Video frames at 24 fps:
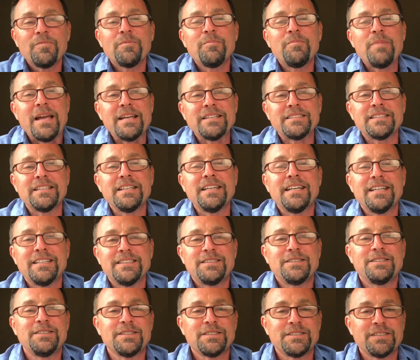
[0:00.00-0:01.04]
Basically,
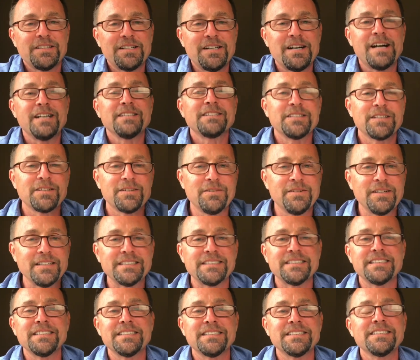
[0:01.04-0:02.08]
it's just
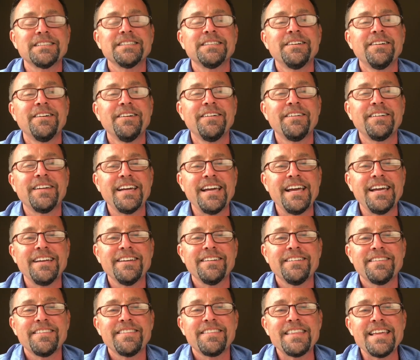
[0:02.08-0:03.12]
consequences. Okay?
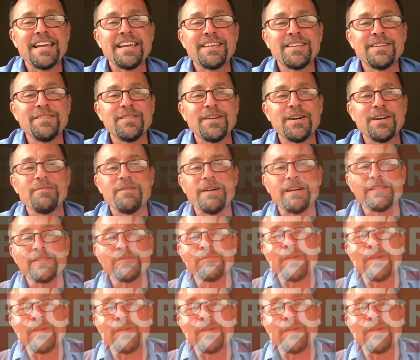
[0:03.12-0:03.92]
Thank you very much.